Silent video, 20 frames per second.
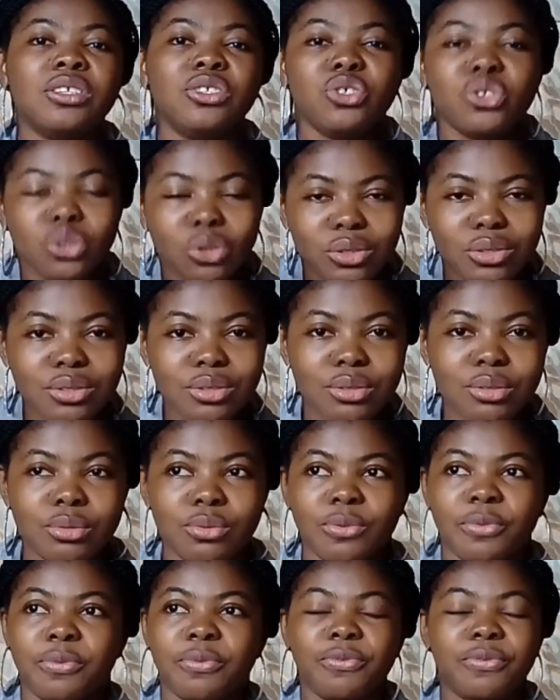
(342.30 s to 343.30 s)
just
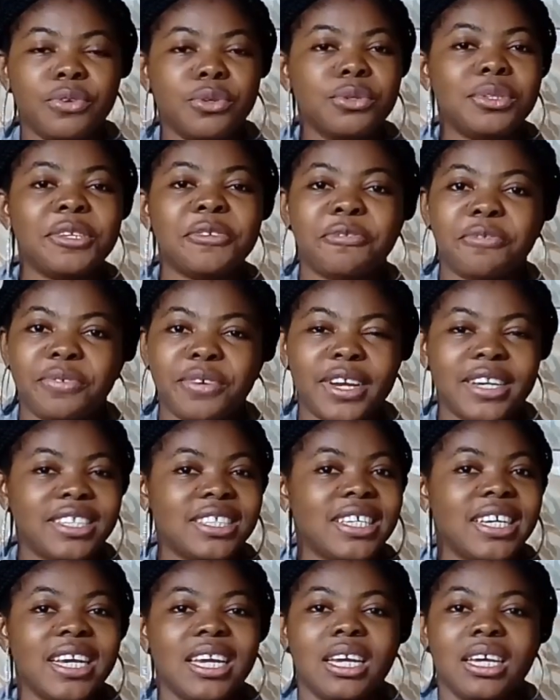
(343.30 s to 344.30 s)
to feel the
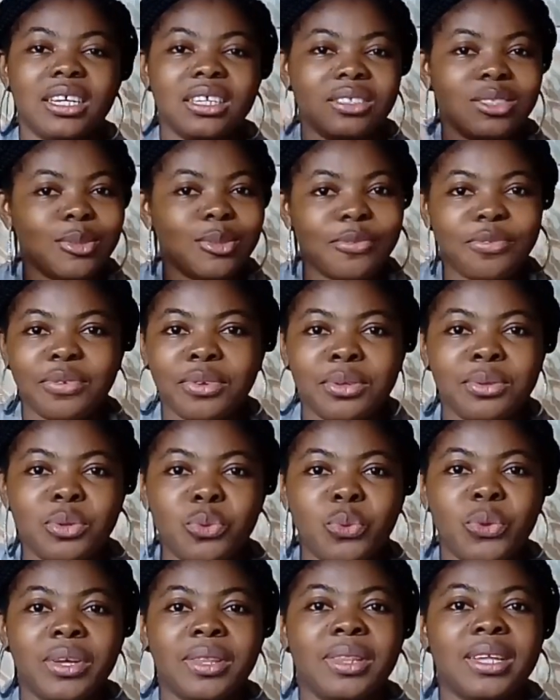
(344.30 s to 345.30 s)
fresh air, to feel the
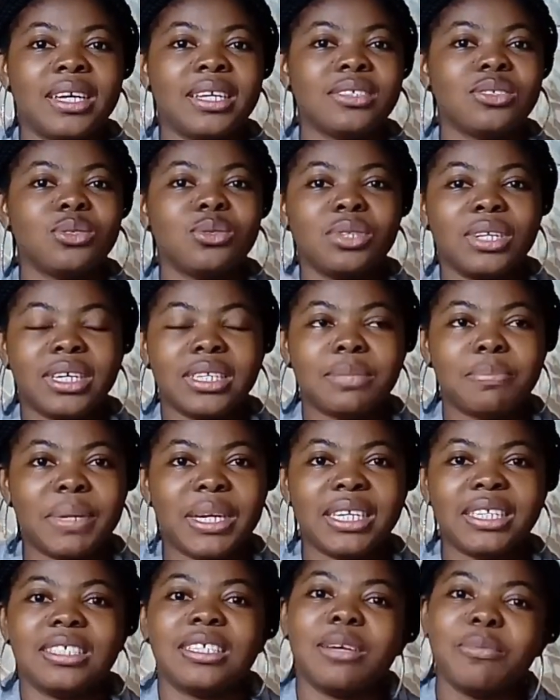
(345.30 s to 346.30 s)
weather, so that by
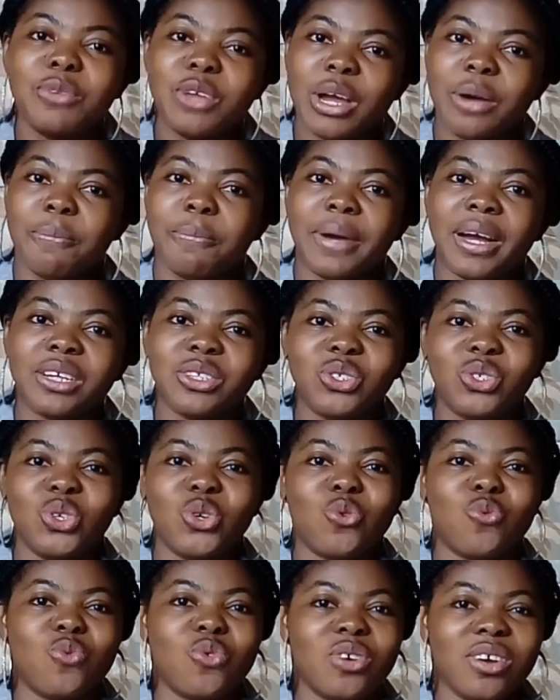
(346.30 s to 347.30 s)
the time you're back to
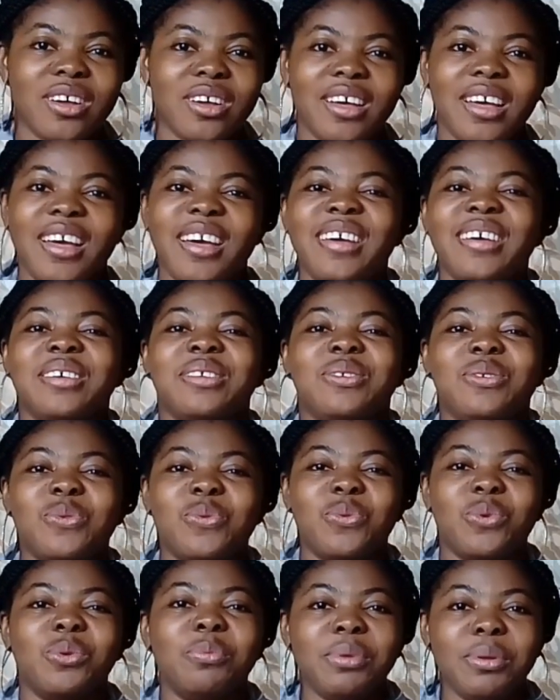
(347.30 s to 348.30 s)
your work, you
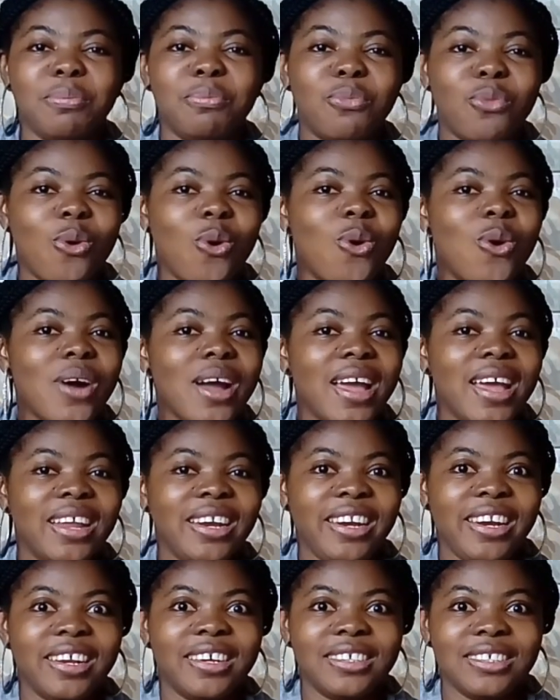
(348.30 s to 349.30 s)
will be more
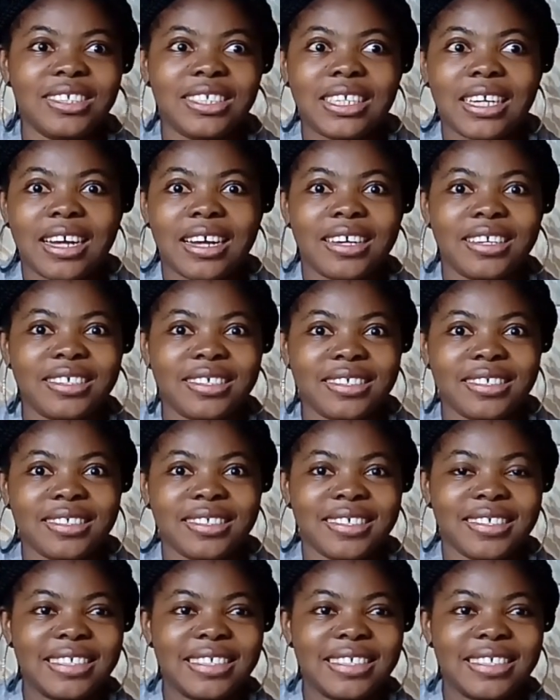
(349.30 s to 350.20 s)
energized.